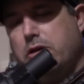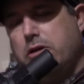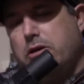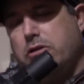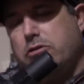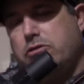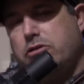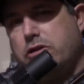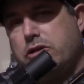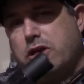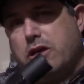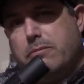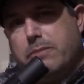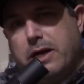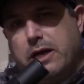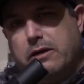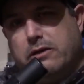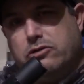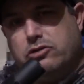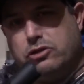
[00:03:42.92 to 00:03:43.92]
to come
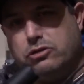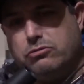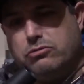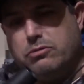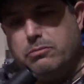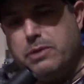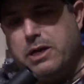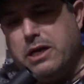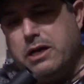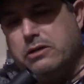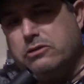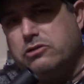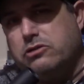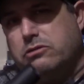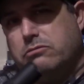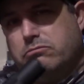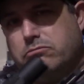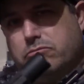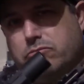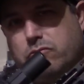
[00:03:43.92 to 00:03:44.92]
out and shoot the match.
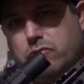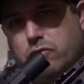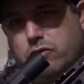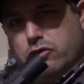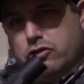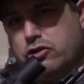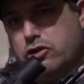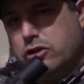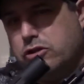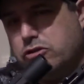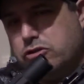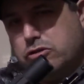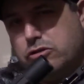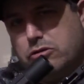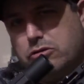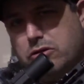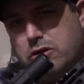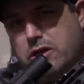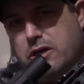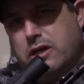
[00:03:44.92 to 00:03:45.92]
Just
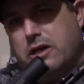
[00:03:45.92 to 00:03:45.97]
your